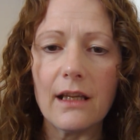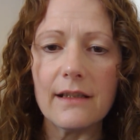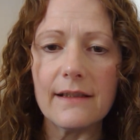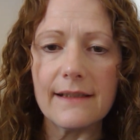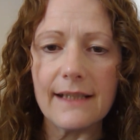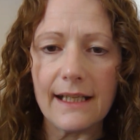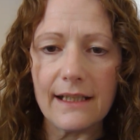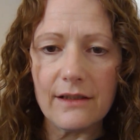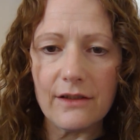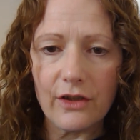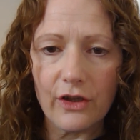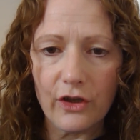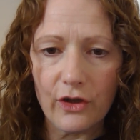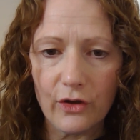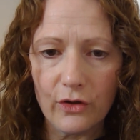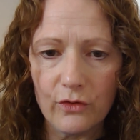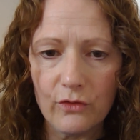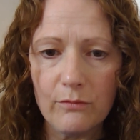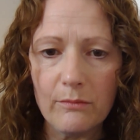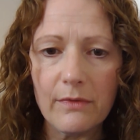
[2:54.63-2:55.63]
send
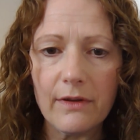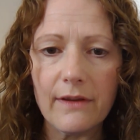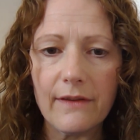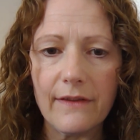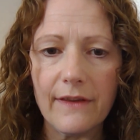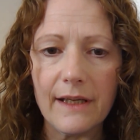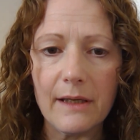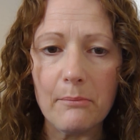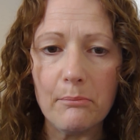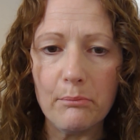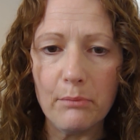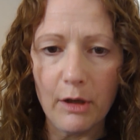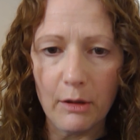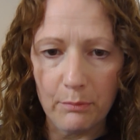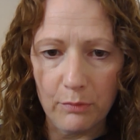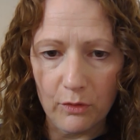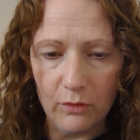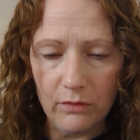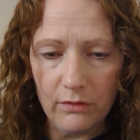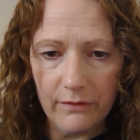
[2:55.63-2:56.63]
home the
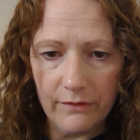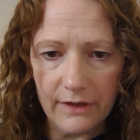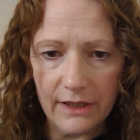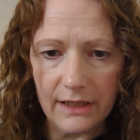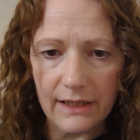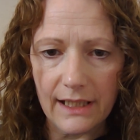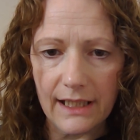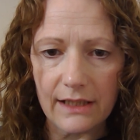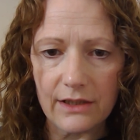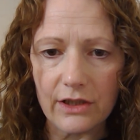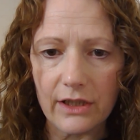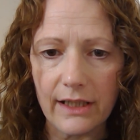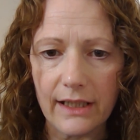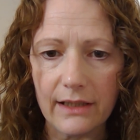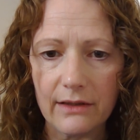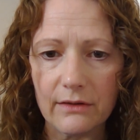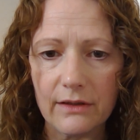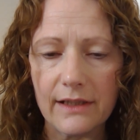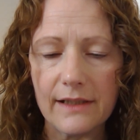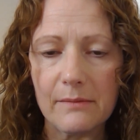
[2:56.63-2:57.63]
bubble that
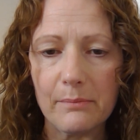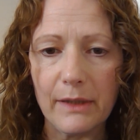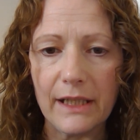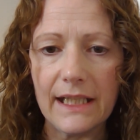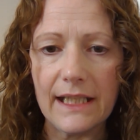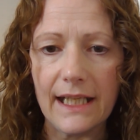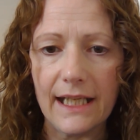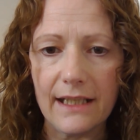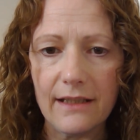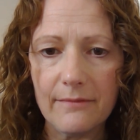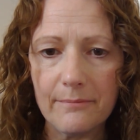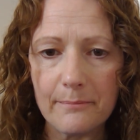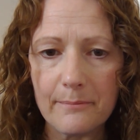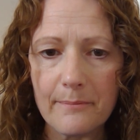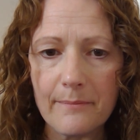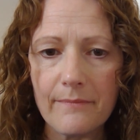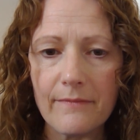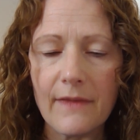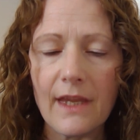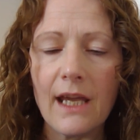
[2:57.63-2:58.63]
child has been in,
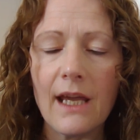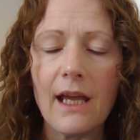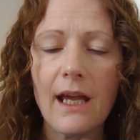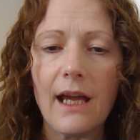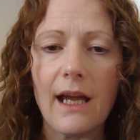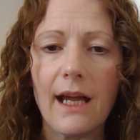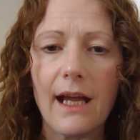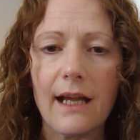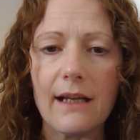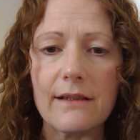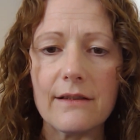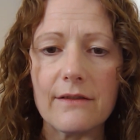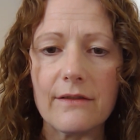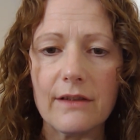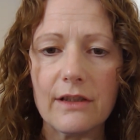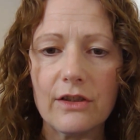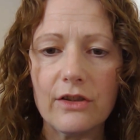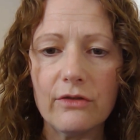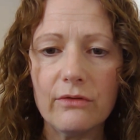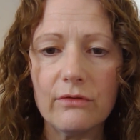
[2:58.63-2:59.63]
and
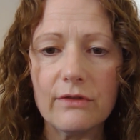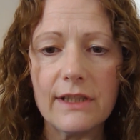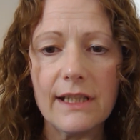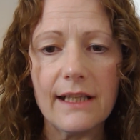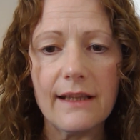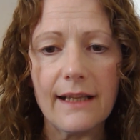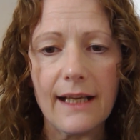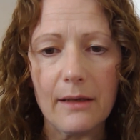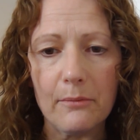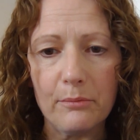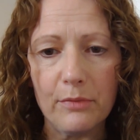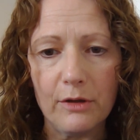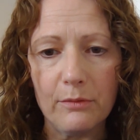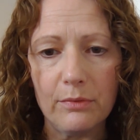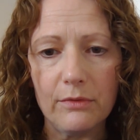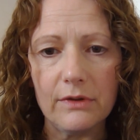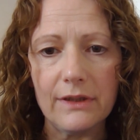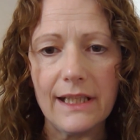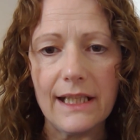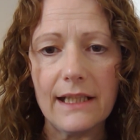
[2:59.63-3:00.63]
the children in that
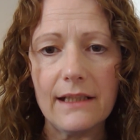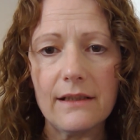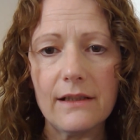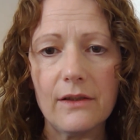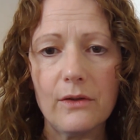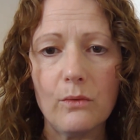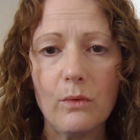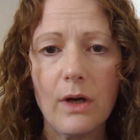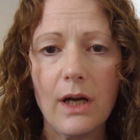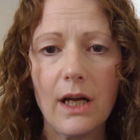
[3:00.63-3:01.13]
bubble need to